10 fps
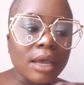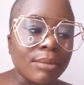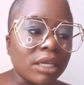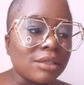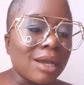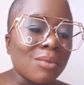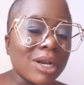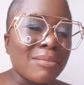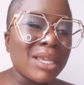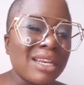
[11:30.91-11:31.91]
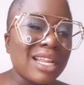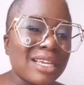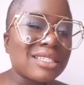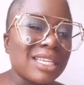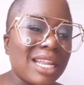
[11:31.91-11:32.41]
I mean, when I mean
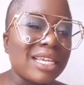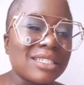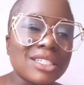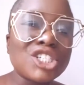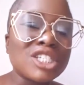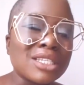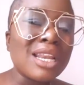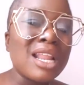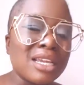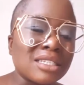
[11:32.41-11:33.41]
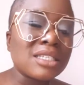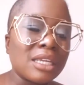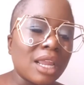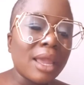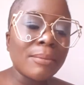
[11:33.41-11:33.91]
Legacy Lace, she's a
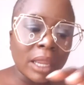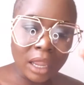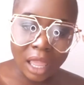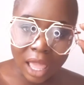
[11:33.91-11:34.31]
legacy, get me?